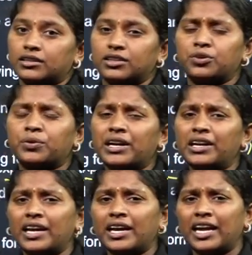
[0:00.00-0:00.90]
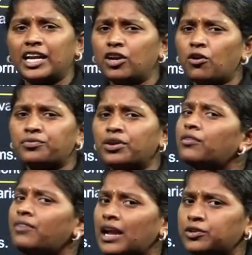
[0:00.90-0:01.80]
you can take any of your
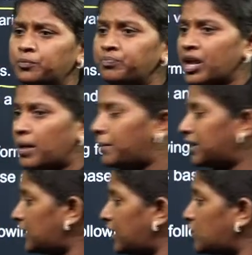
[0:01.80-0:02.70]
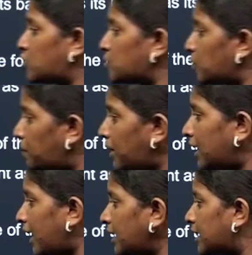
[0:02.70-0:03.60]
value, but it should be
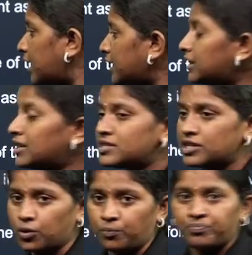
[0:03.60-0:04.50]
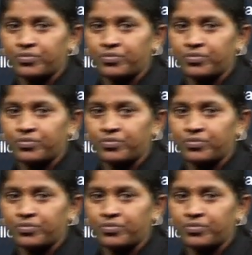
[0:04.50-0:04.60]
like greater than 0.